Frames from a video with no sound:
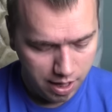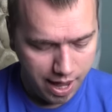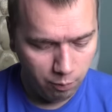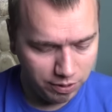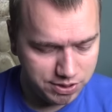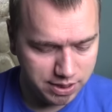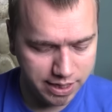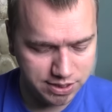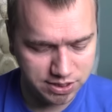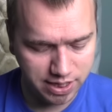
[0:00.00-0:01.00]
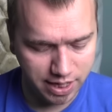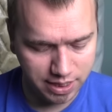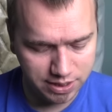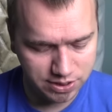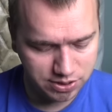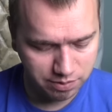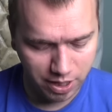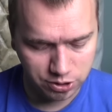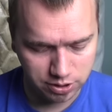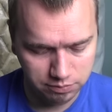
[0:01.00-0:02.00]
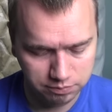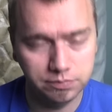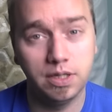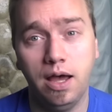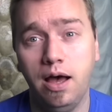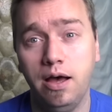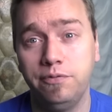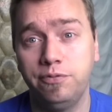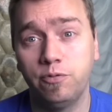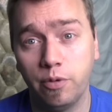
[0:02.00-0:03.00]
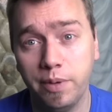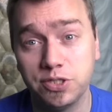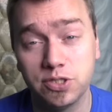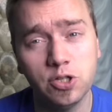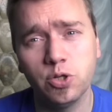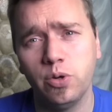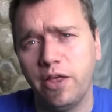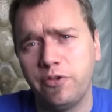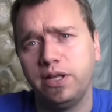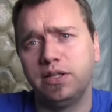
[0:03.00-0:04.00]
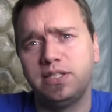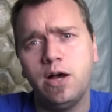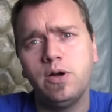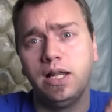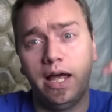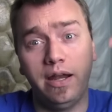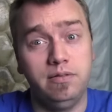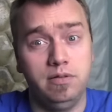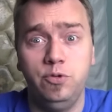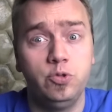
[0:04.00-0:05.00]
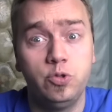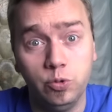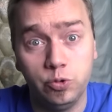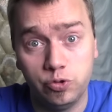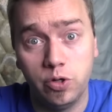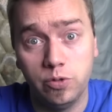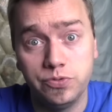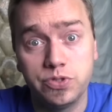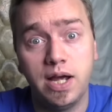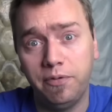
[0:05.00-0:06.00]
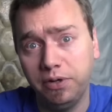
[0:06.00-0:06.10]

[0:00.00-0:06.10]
And once again, as I said, it is a summation of formations. Also, another thing, the Tau got a lot of cool new drones. I